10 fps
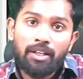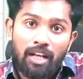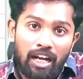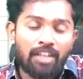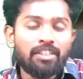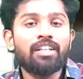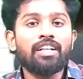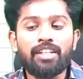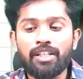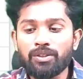other
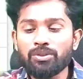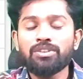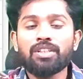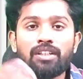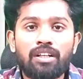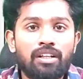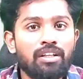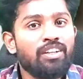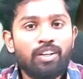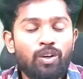country goods and the
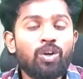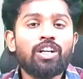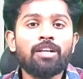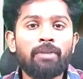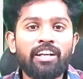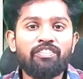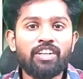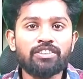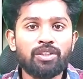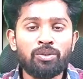local
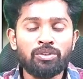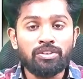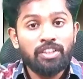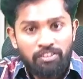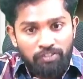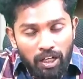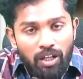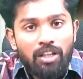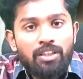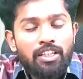manufactured goods. If at
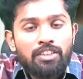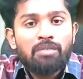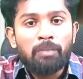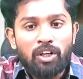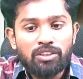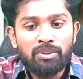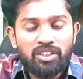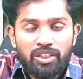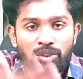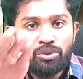all there is a
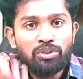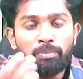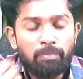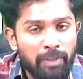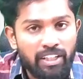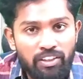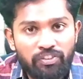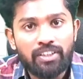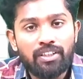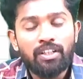possibility, you should
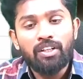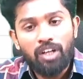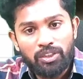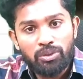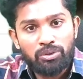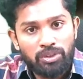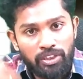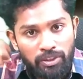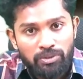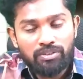benefit or you should
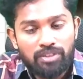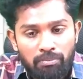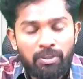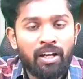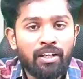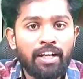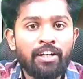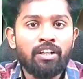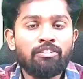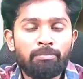give some
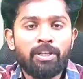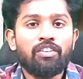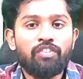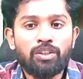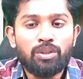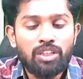kind of benefit to the